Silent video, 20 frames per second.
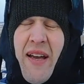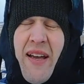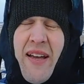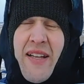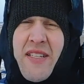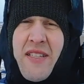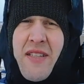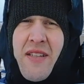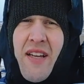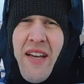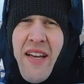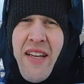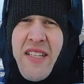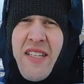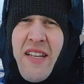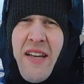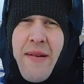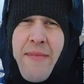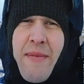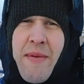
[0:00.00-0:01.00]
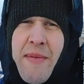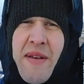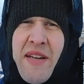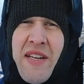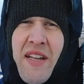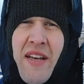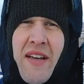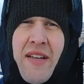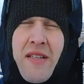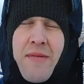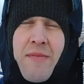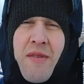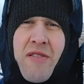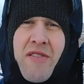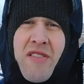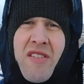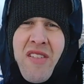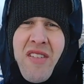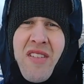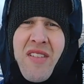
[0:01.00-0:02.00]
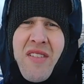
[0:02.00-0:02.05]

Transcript: 8 a.m. and midday tomorrow.